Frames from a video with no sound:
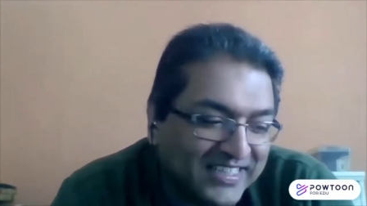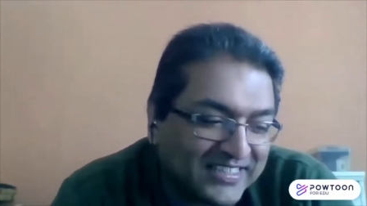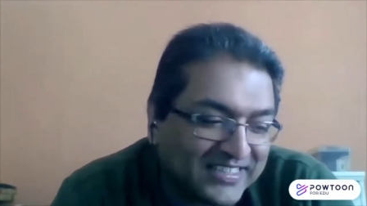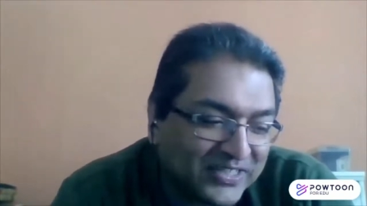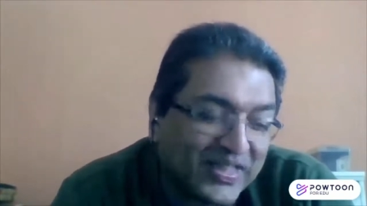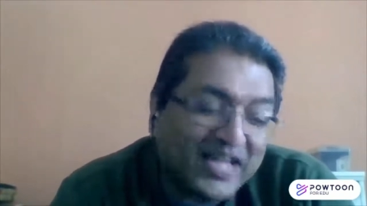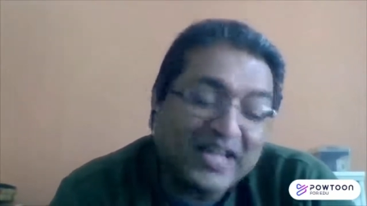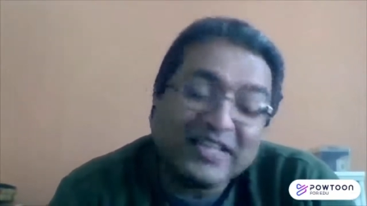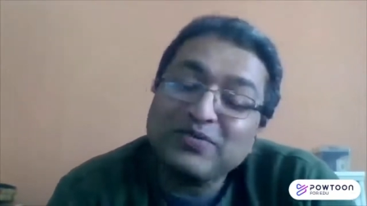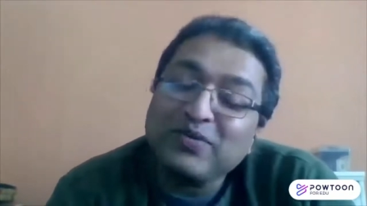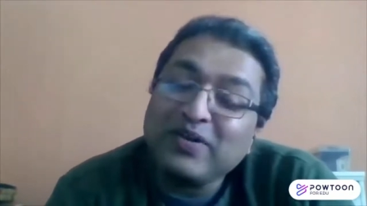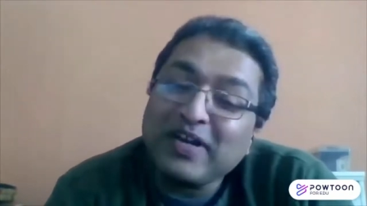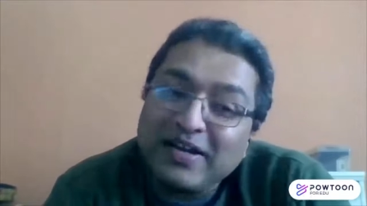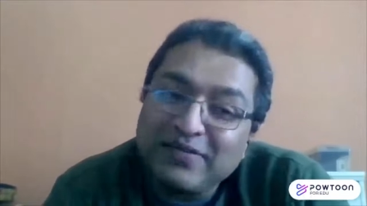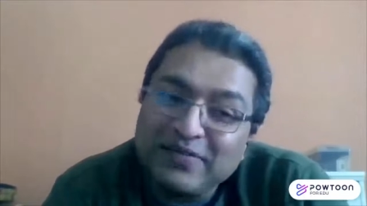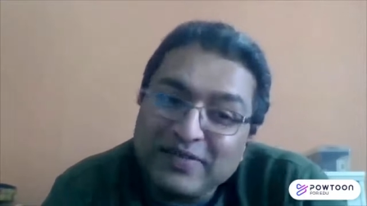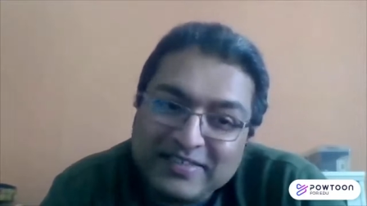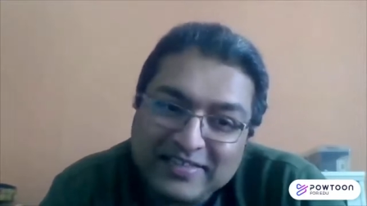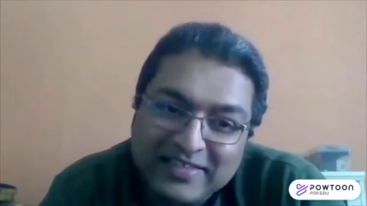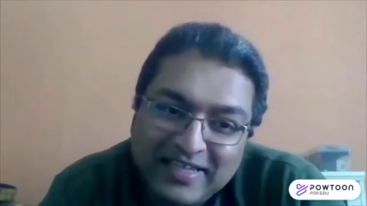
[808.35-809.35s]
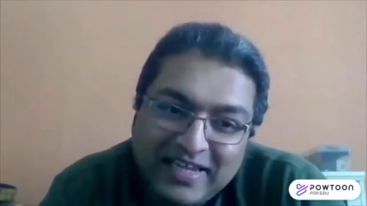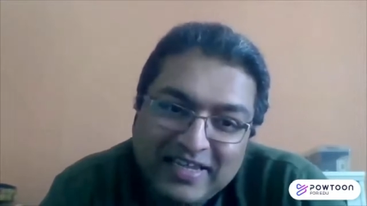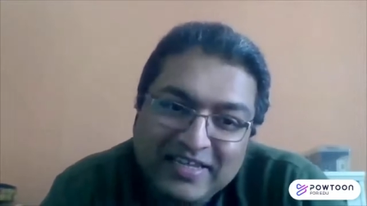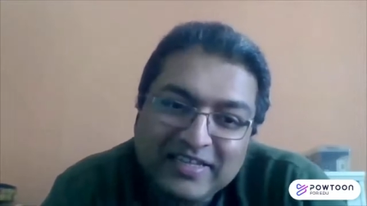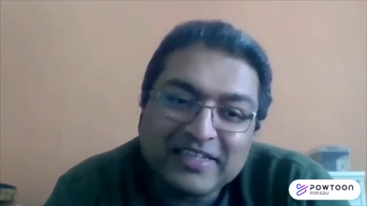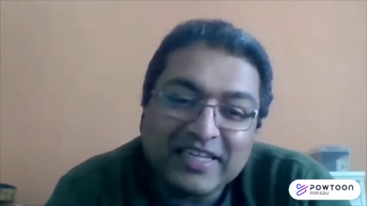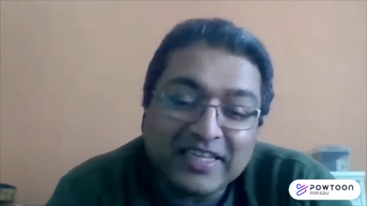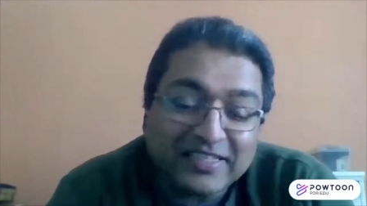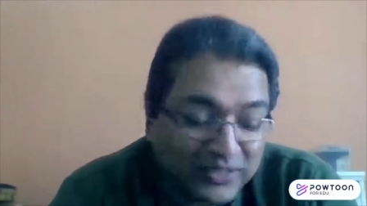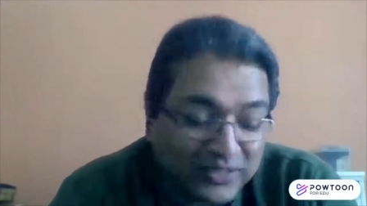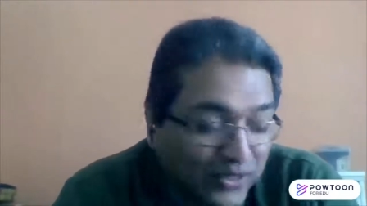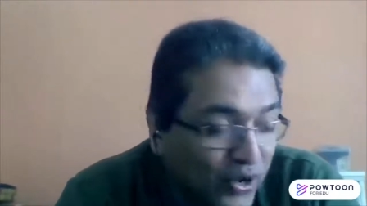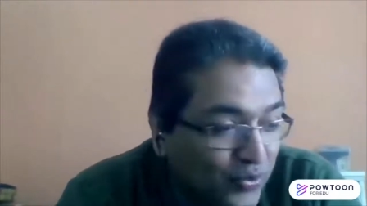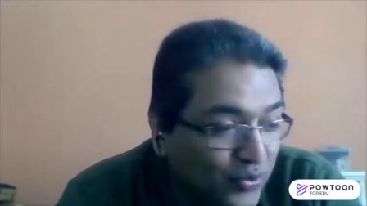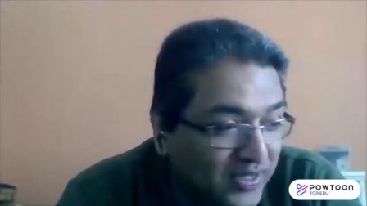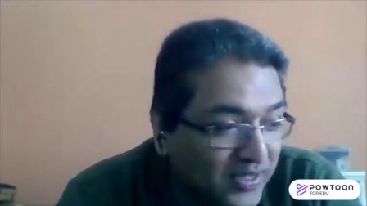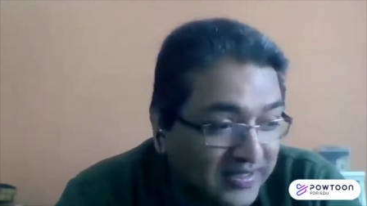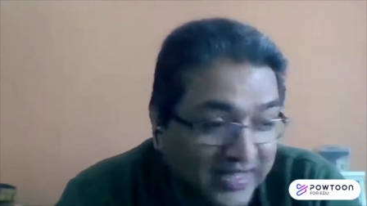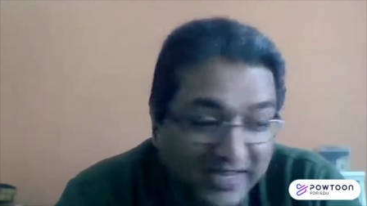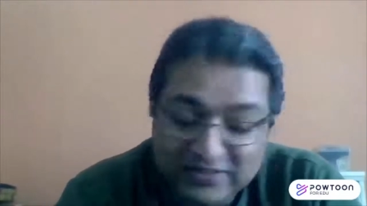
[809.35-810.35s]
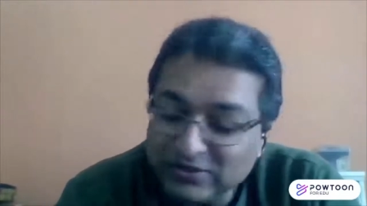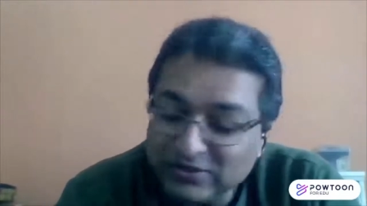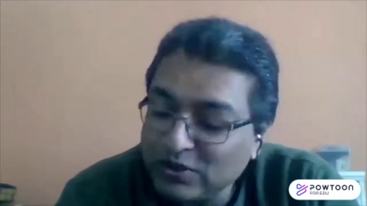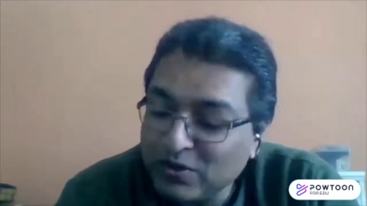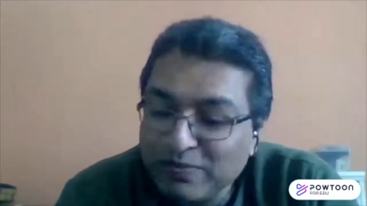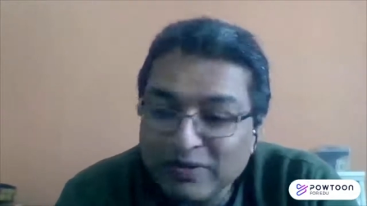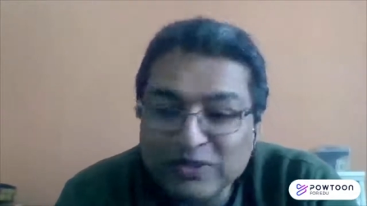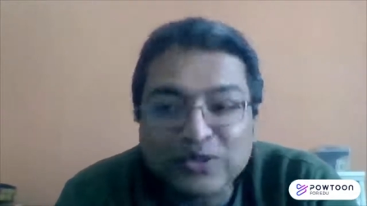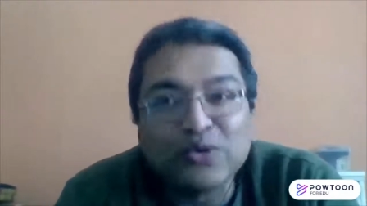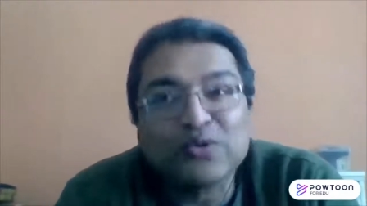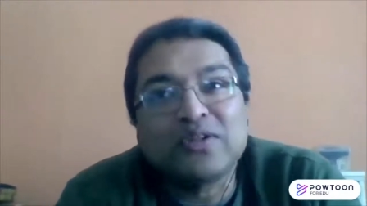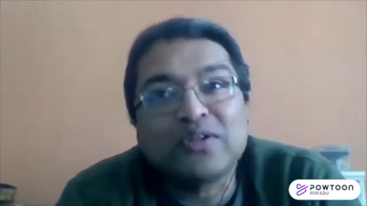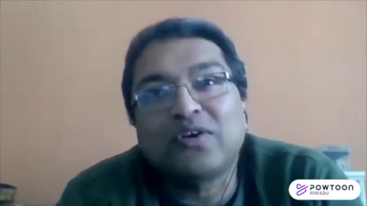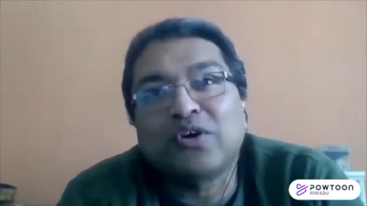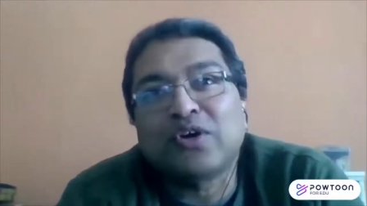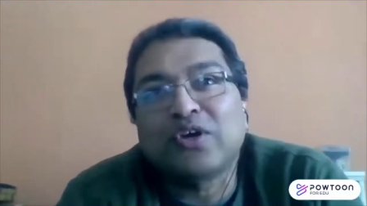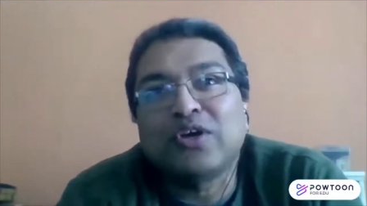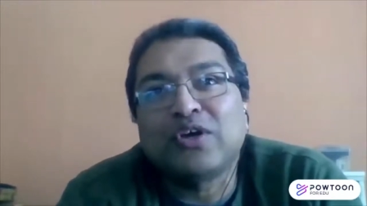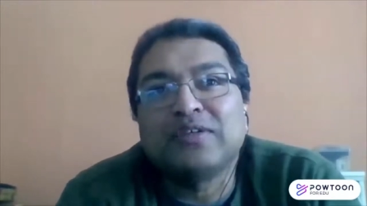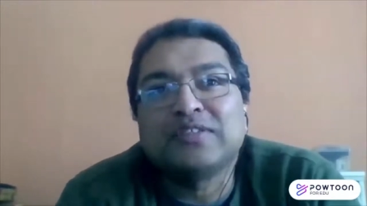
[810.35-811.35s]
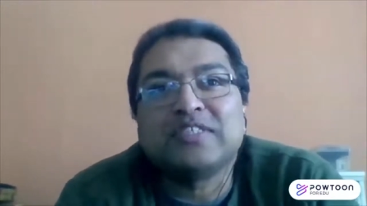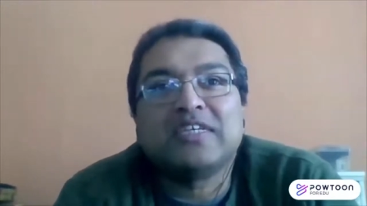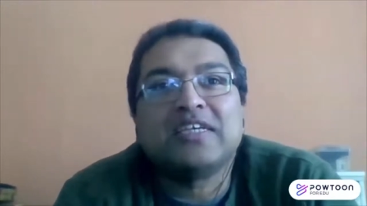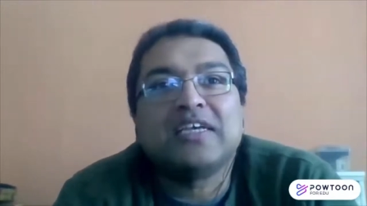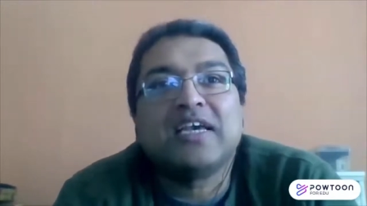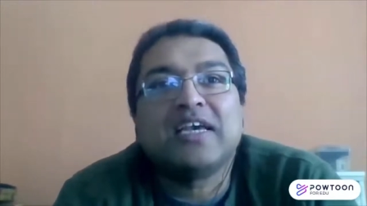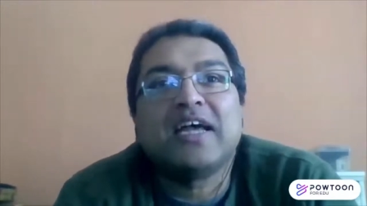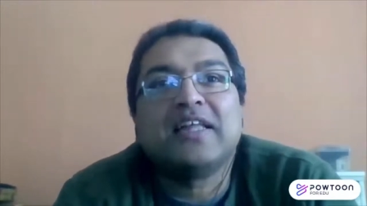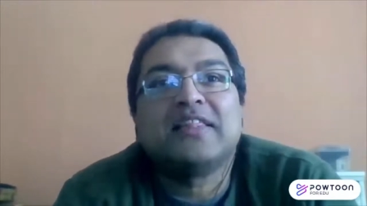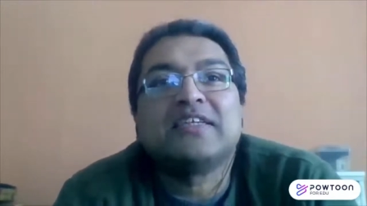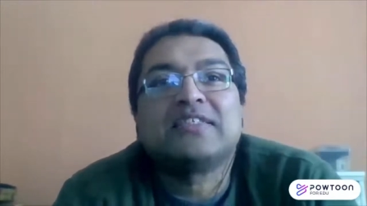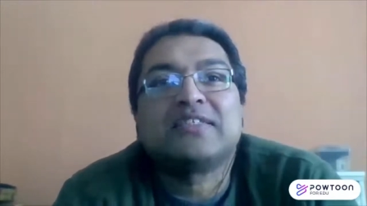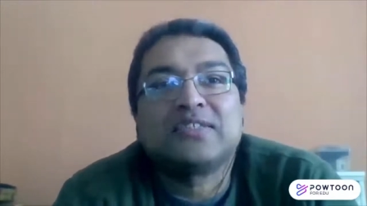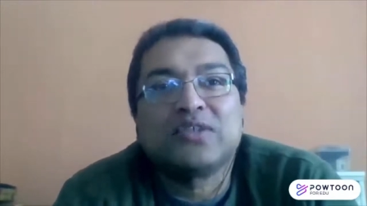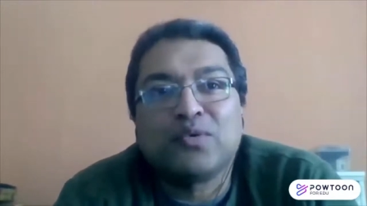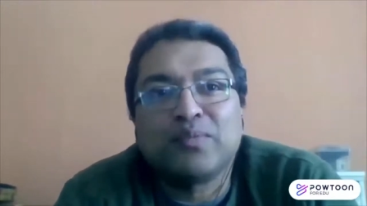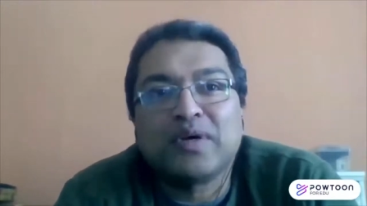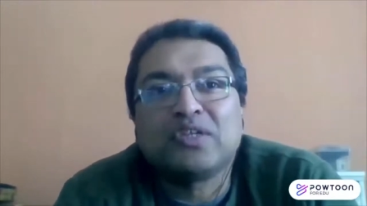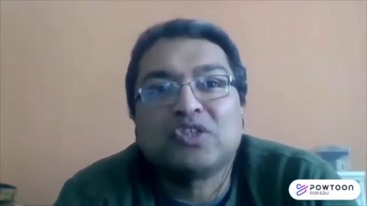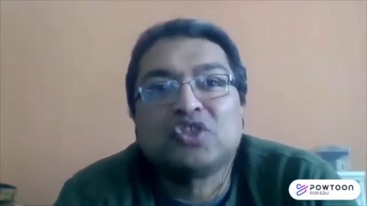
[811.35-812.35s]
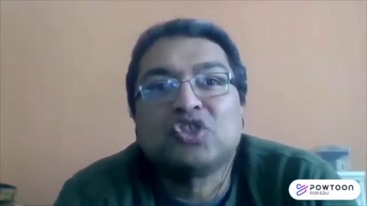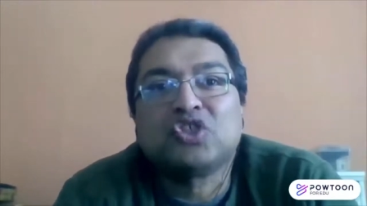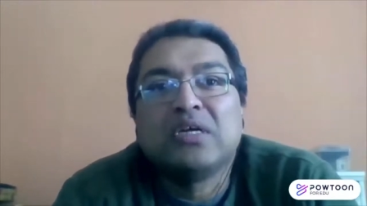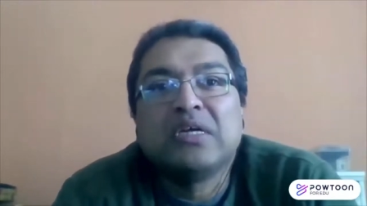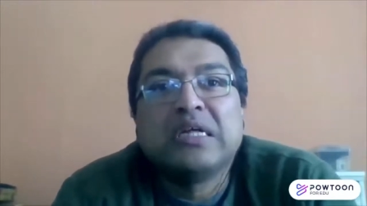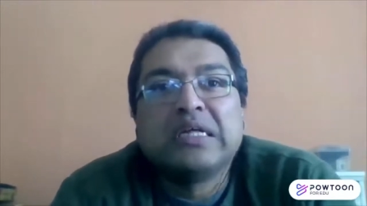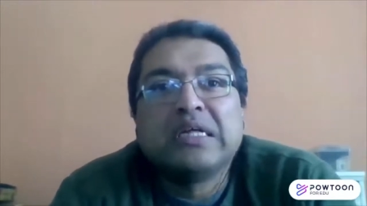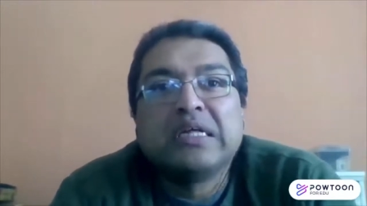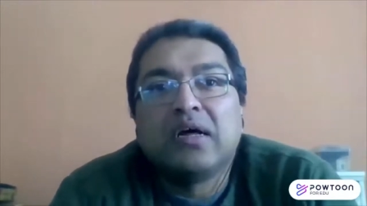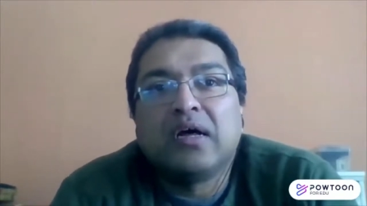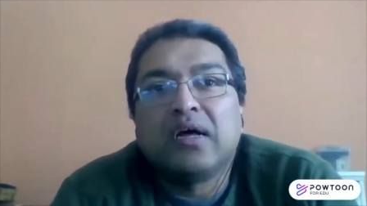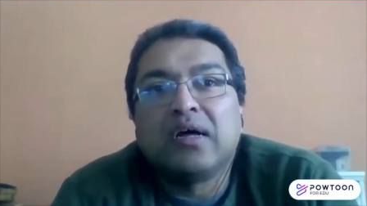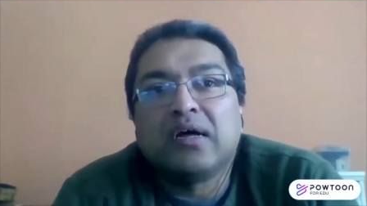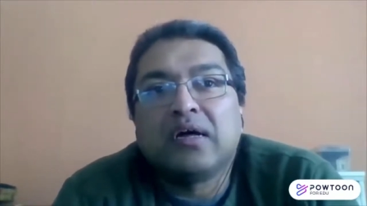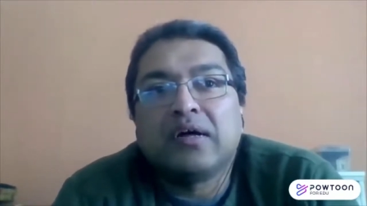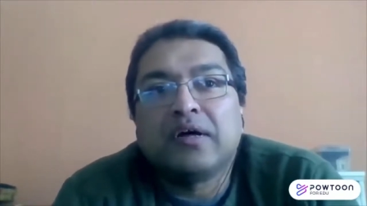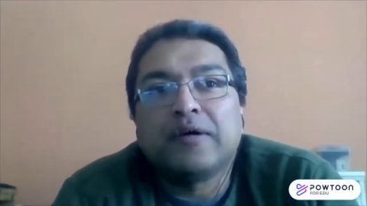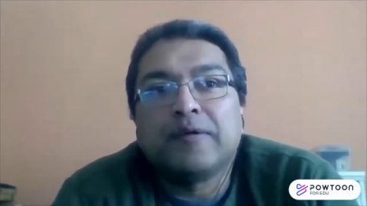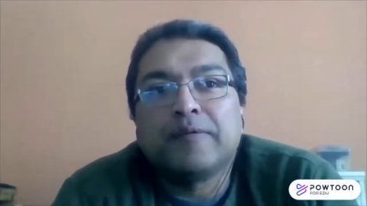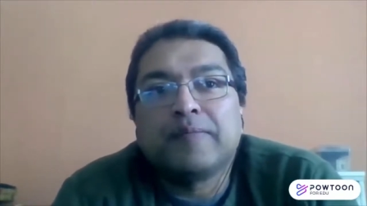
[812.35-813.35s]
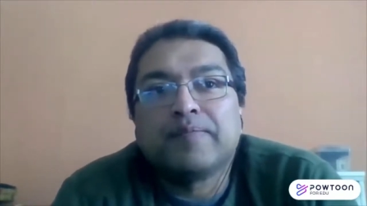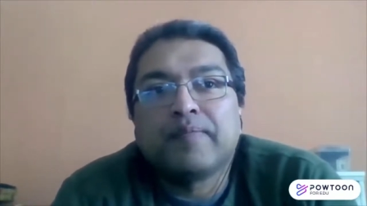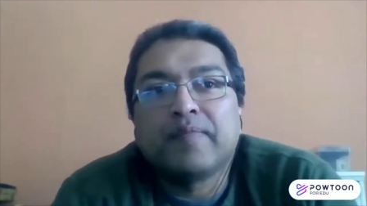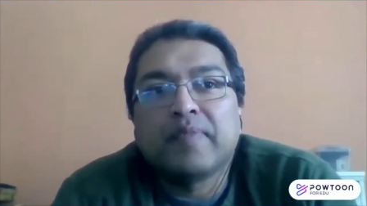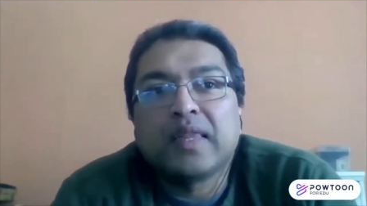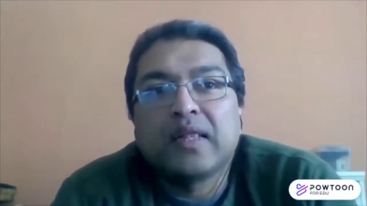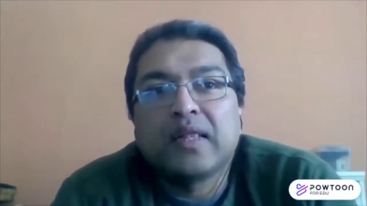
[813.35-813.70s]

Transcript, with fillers: So that's what I would say. It's low. There's so much local archaeology, and there's so much. Um,